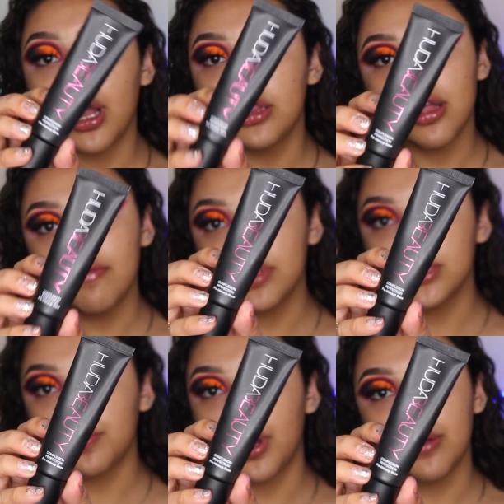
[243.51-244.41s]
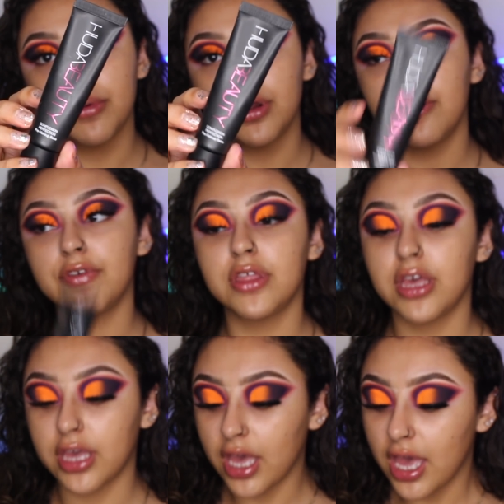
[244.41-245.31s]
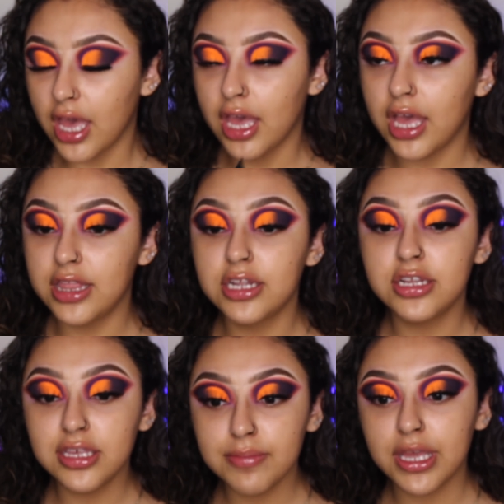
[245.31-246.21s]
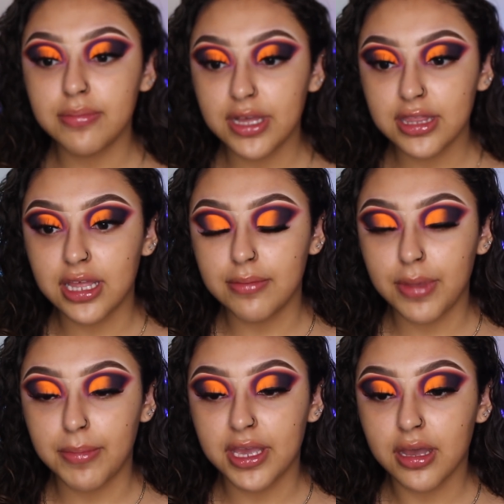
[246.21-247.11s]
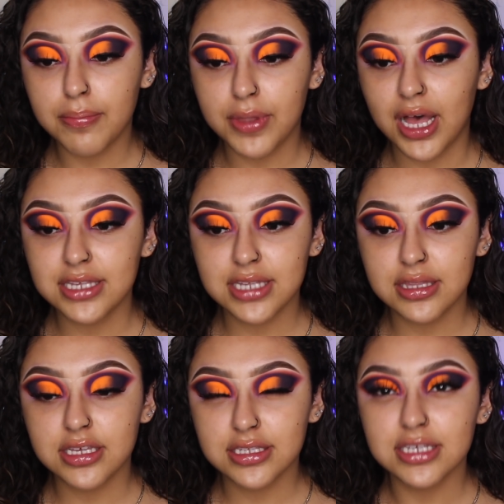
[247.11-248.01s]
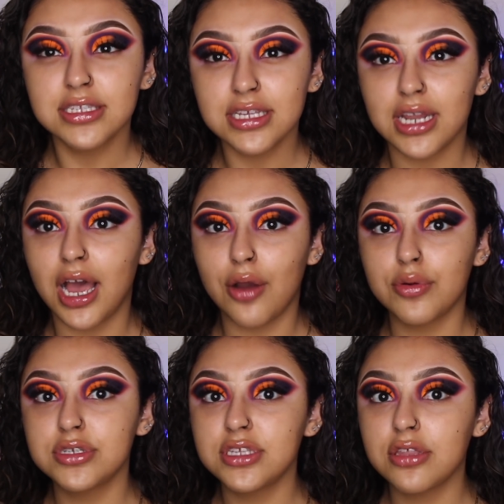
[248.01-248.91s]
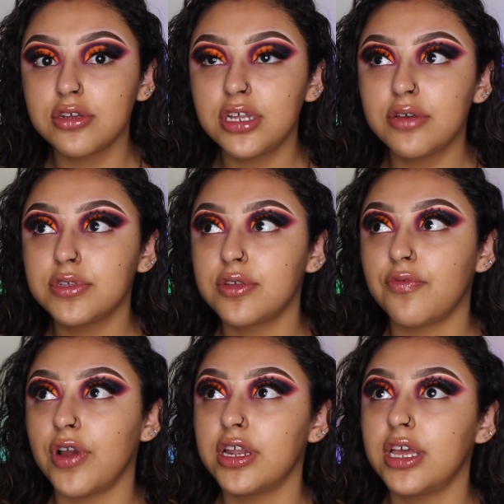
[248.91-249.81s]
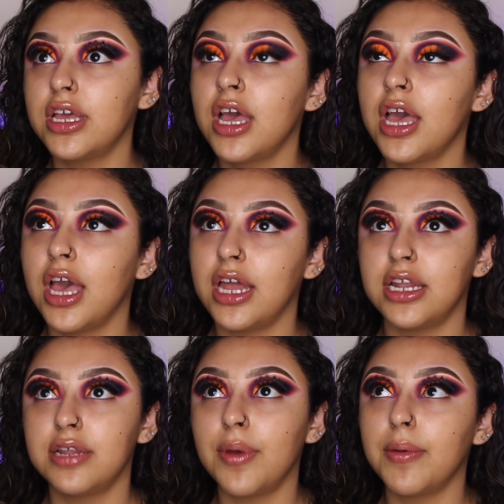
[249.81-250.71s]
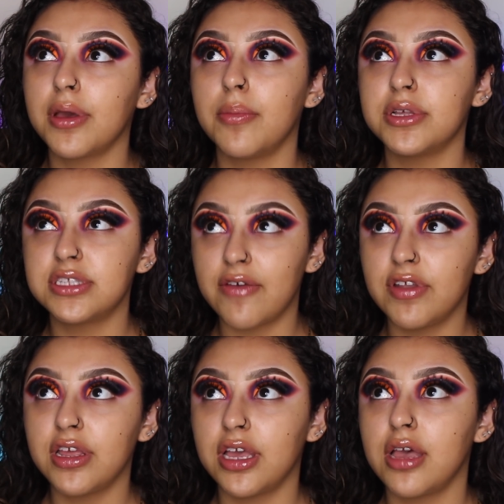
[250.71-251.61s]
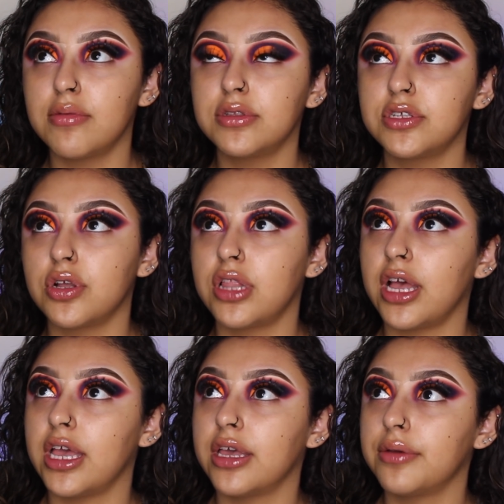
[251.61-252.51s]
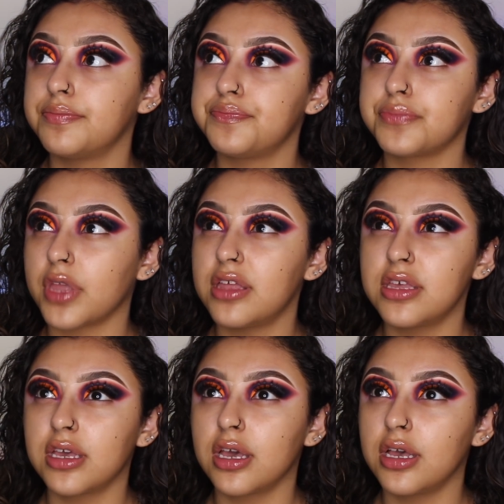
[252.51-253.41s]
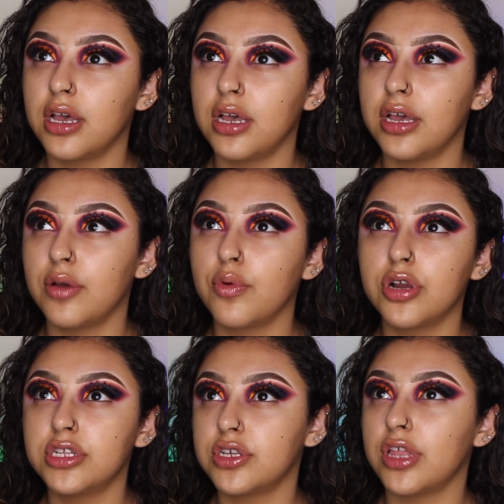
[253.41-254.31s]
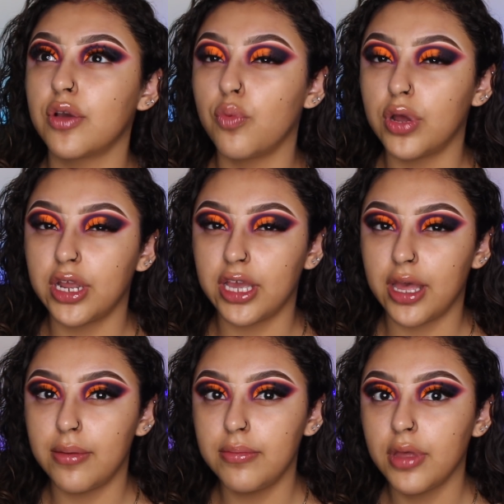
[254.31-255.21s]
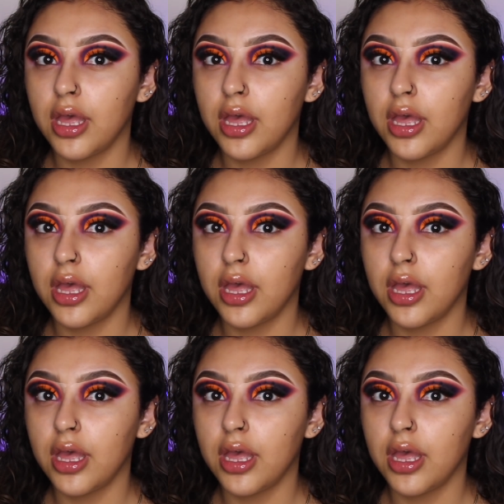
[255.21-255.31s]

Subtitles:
I love this primer. I feel like it literally made my makeup last, I think, 16 hours the other day. It was a Friday, and I did my makeup at 7 a.m. till like, I think I wore it till like 1 a.m.